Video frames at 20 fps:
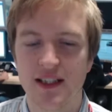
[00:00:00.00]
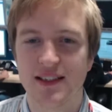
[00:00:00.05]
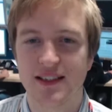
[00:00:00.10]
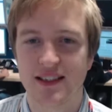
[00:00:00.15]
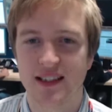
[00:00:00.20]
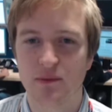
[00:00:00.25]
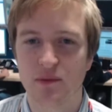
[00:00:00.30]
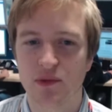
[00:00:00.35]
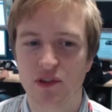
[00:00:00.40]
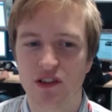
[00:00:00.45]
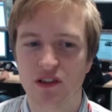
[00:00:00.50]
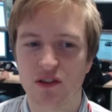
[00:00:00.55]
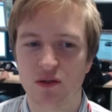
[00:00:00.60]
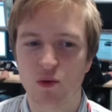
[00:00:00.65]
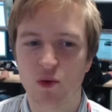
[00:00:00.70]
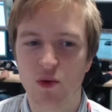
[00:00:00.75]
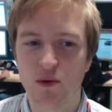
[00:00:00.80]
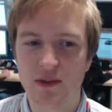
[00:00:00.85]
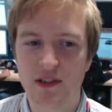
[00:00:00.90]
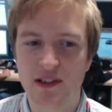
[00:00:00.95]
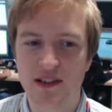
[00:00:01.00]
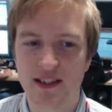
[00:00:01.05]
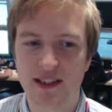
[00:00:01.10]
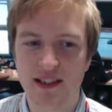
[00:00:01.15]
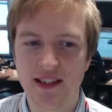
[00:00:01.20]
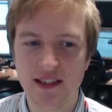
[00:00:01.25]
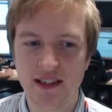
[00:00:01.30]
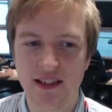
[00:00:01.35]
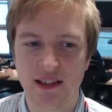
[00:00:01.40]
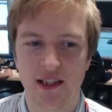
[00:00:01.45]
temperatures are warmer
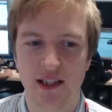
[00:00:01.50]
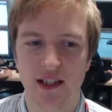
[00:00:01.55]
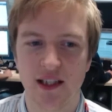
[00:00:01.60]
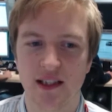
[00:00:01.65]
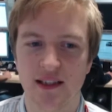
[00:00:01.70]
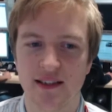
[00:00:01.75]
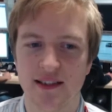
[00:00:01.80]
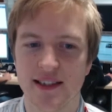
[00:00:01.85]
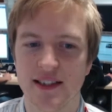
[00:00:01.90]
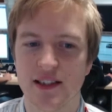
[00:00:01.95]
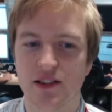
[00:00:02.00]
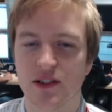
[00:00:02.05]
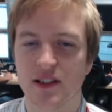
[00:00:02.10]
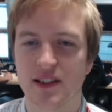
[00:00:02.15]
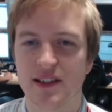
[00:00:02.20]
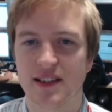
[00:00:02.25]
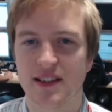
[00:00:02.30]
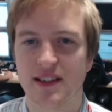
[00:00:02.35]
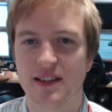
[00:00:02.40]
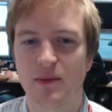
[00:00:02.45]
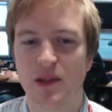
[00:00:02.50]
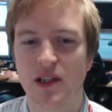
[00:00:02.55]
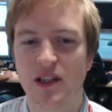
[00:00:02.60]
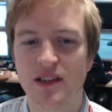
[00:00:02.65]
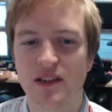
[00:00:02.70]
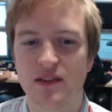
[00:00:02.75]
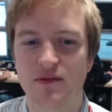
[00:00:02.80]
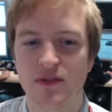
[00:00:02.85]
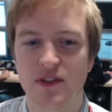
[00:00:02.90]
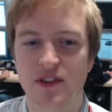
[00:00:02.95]
today, decreasing
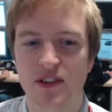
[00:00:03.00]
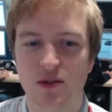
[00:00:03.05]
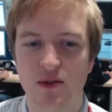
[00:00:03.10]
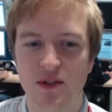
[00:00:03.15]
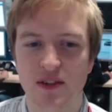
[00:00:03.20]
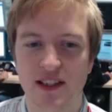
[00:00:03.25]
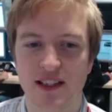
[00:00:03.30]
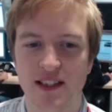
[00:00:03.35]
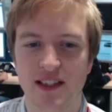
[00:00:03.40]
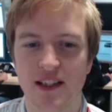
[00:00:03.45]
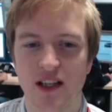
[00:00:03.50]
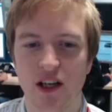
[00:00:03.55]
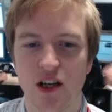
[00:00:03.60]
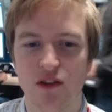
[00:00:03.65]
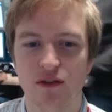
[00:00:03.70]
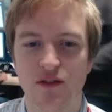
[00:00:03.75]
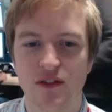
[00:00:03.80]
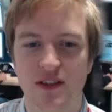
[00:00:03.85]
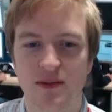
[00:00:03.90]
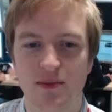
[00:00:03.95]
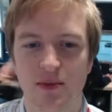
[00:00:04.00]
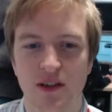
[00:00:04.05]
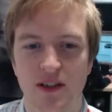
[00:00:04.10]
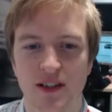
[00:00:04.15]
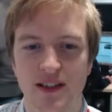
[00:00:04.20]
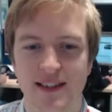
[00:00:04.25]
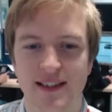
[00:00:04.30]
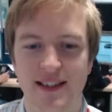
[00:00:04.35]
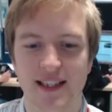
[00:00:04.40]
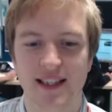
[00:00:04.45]
demand and resulting in an
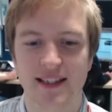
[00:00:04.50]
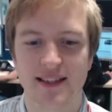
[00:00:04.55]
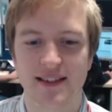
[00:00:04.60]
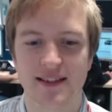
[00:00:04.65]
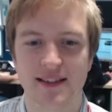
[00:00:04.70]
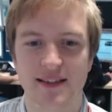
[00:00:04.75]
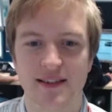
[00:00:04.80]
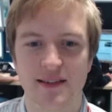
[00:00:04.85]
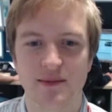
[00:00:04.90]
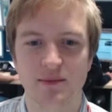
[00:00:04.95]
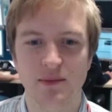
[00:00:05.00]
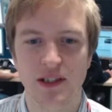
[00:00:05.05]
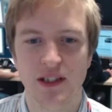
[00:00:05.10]
oversupplied gas system,